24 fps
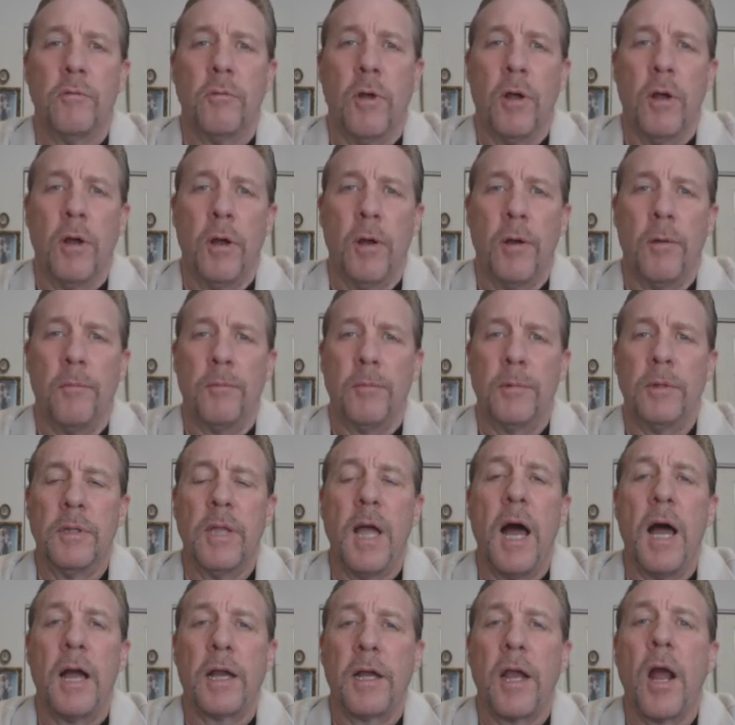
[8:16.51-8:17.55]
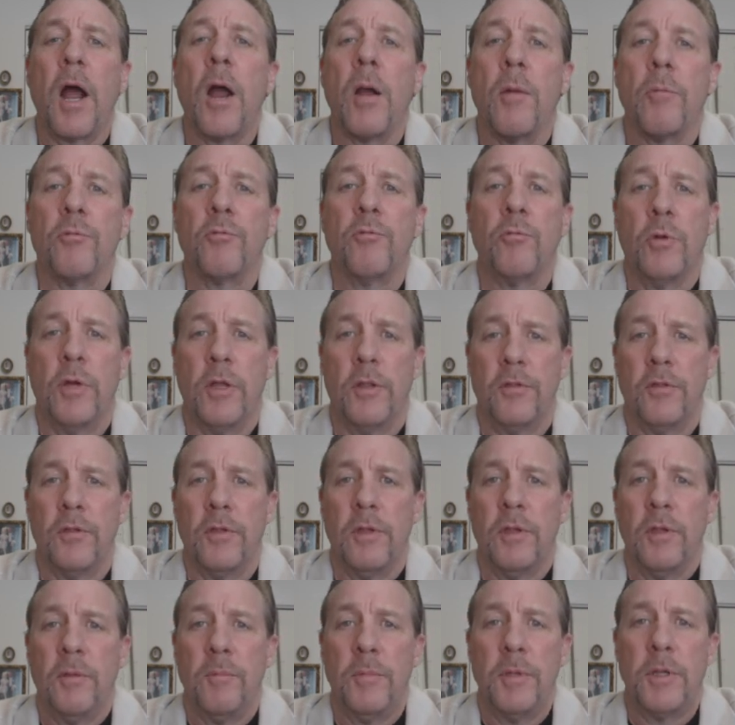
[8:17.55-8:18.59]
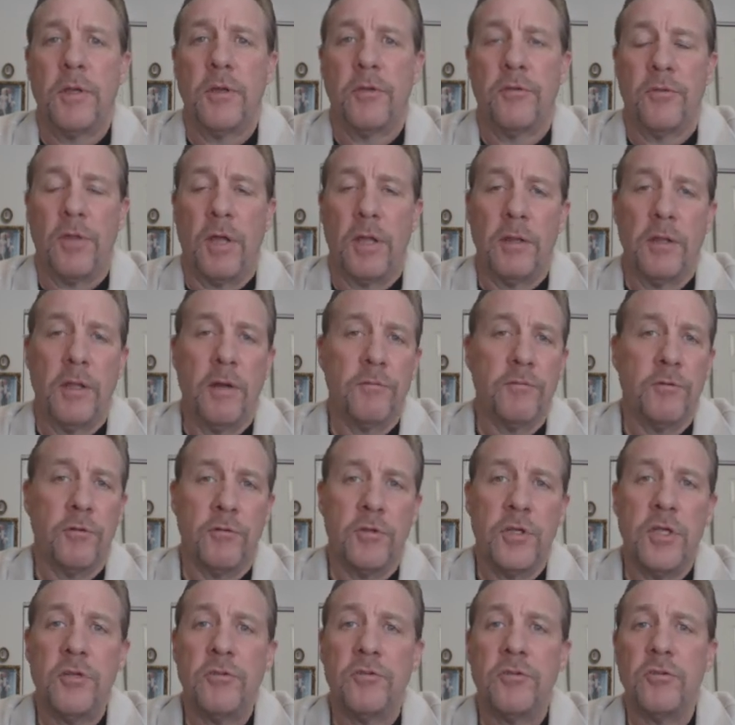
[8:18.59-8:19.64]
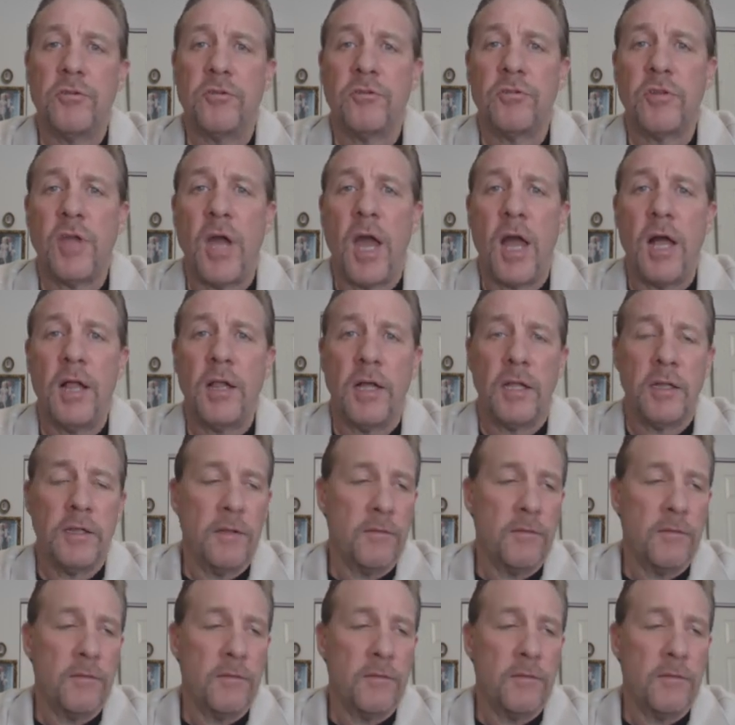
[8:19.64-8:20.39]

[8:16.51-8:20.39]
lock arms with, because I loved her teaching style.